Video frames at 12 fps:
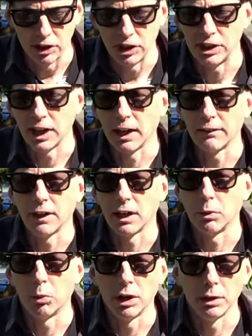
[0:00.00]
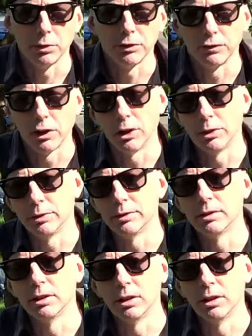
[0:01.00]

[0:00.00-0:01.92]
DJI Avata 1 was flown